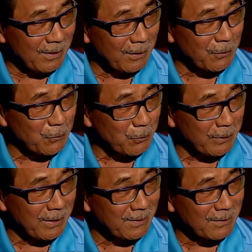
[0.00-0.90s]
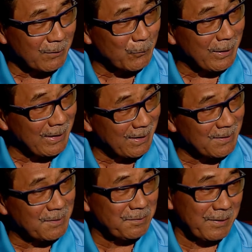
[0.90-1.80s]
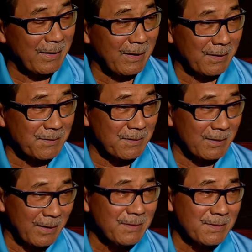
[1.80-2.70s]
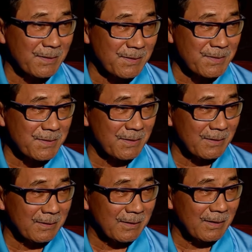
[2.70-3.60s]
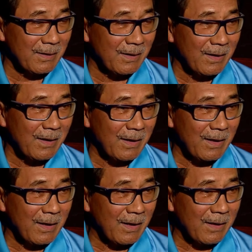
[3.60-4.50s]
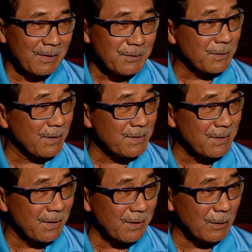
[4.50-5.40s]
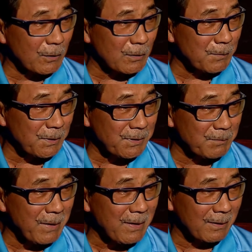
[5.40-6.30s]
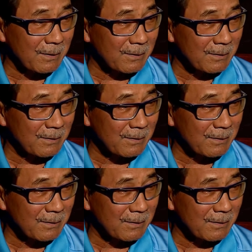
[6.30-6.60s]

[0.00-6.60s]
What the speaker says: in creating related financial entities, such as the Eagle Commercial Bank,